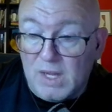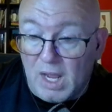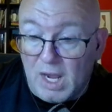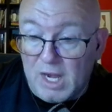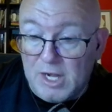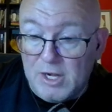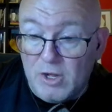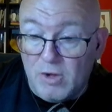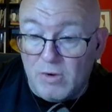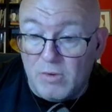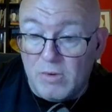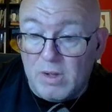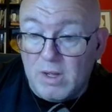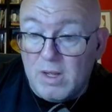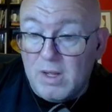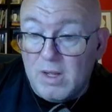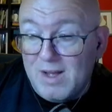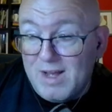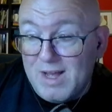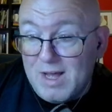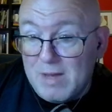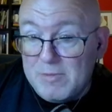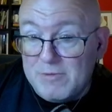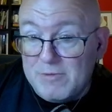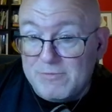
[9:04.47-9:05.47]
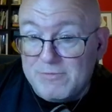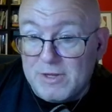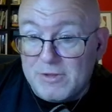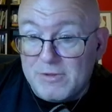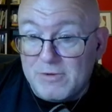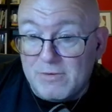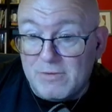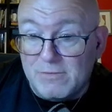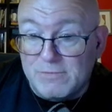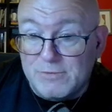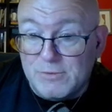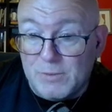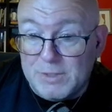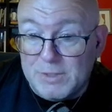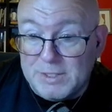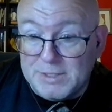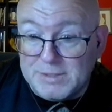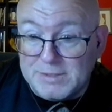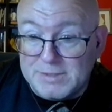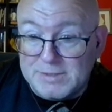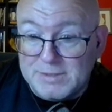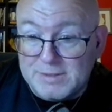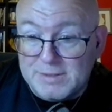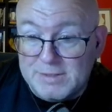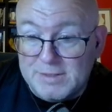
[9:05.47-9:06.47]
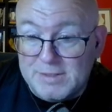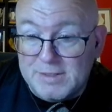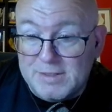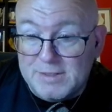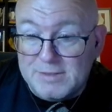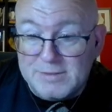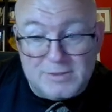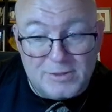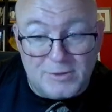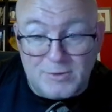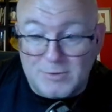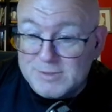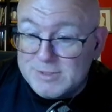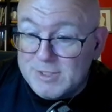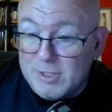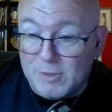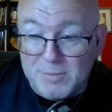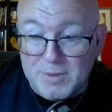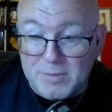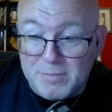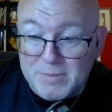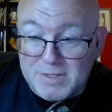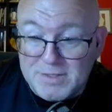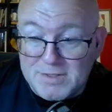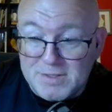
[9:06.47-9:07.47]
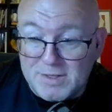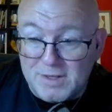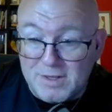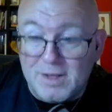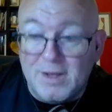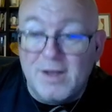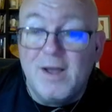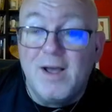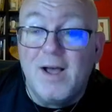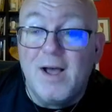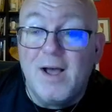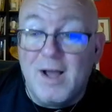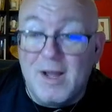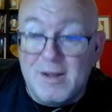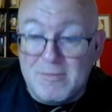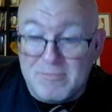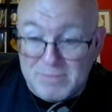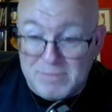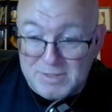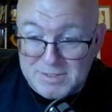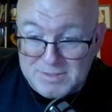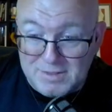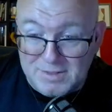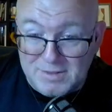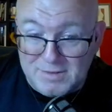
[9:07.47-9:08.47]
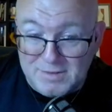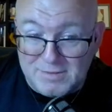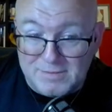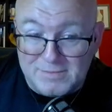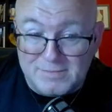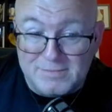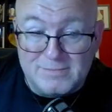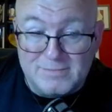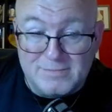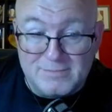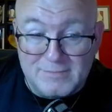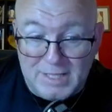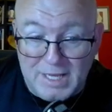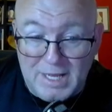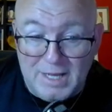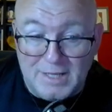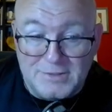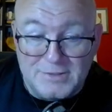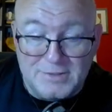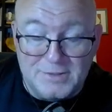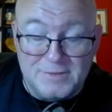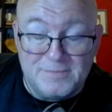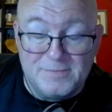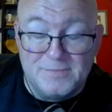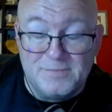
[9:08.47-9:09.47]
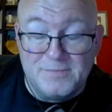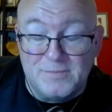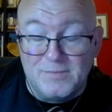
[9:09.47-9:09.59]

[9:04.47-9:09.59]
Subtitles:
I know. I'm a father of twins, so don't tell me busy. I'm busy. Gotcha.